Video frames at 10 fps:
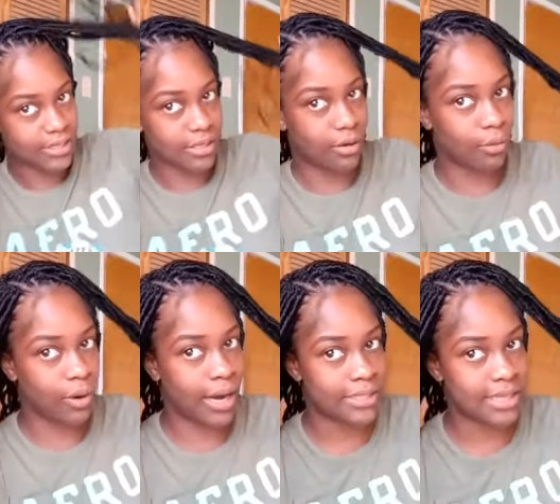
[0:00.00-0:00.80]
So
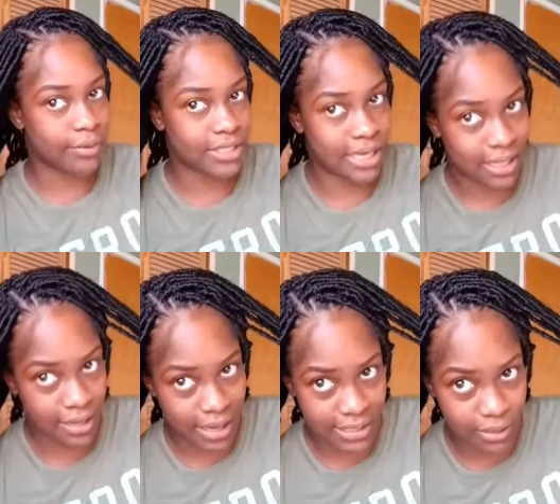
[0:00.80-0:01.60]
as I was telling you
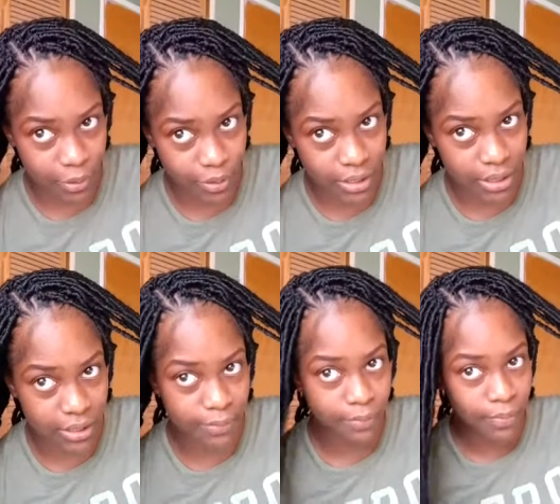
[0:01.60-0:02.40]
guys about
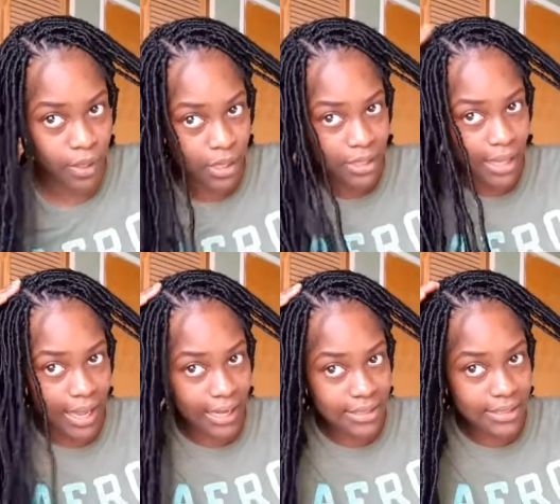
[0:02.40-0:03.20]
the
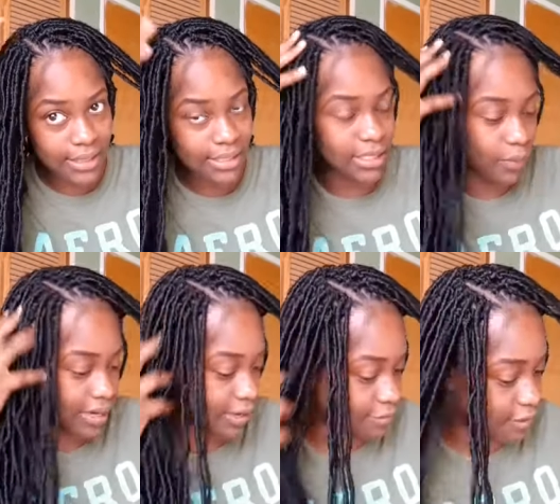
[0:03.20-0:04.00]
X, you see, when
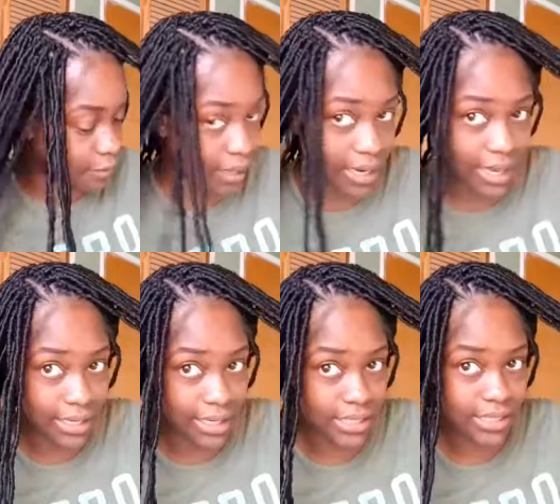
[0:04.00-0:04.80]
I flip it
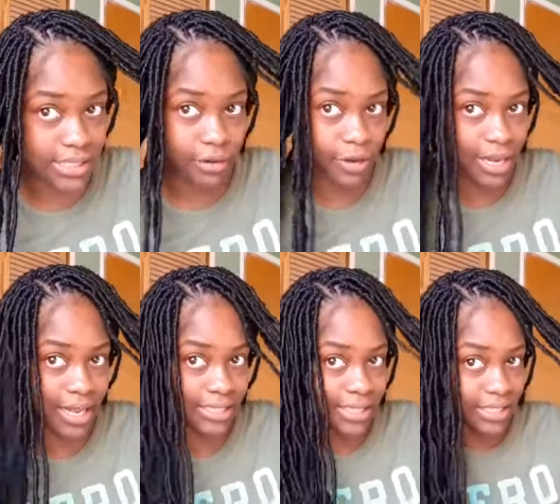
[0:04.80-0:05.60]
like this, you
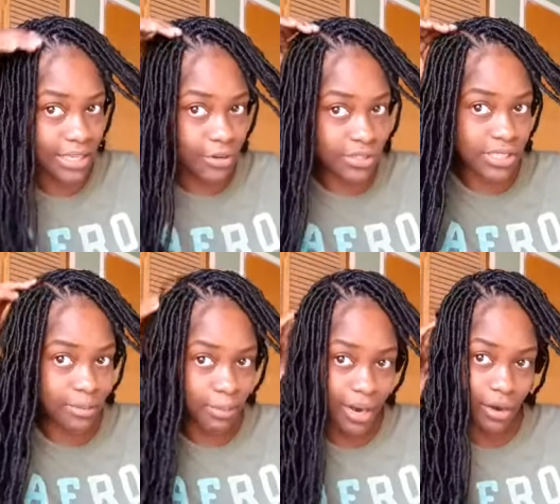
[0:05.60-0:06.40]
realize that you don't see the
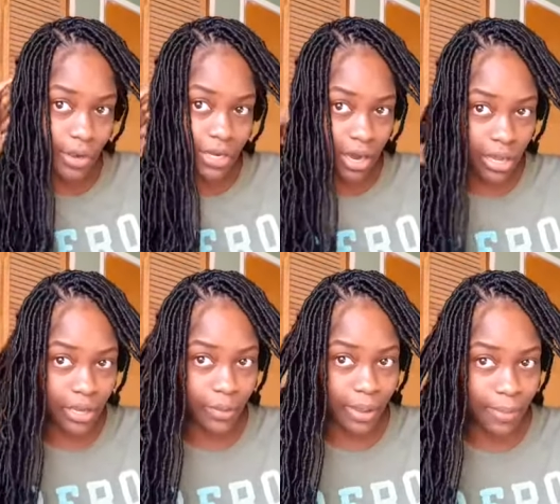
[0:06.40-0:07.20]
part going all the
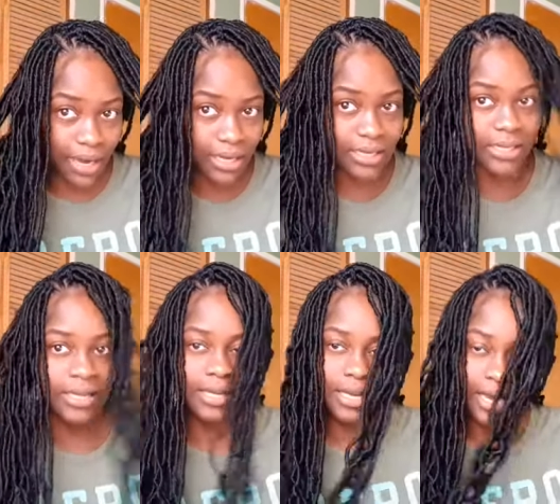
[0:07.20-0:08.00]
way back
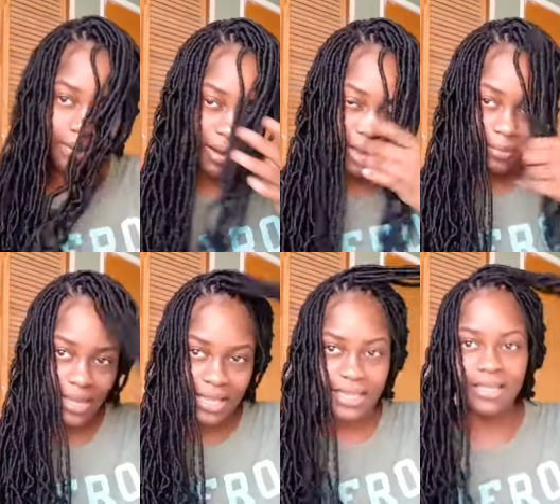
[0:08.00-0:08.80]
at the back of my
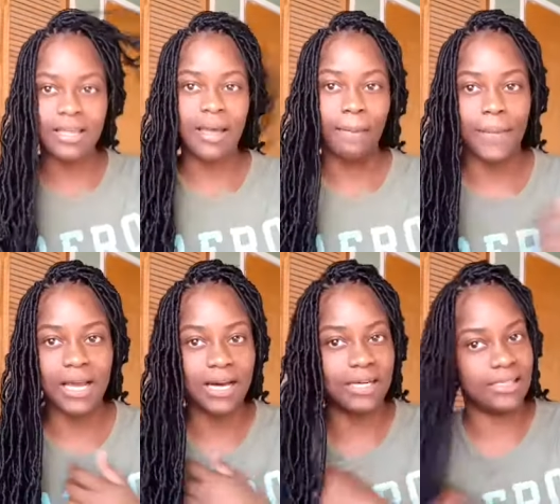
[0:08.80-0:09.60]
head,
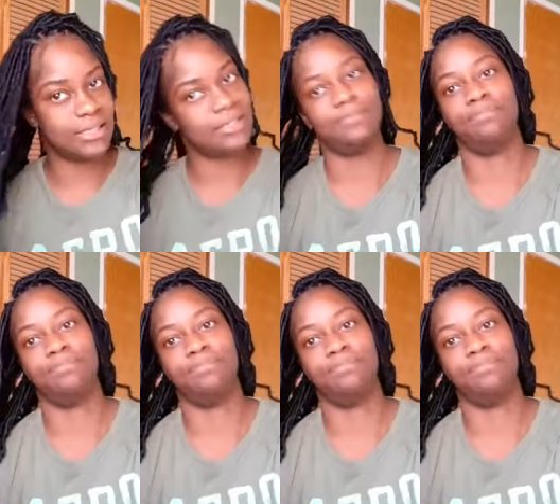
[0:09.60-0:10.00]
because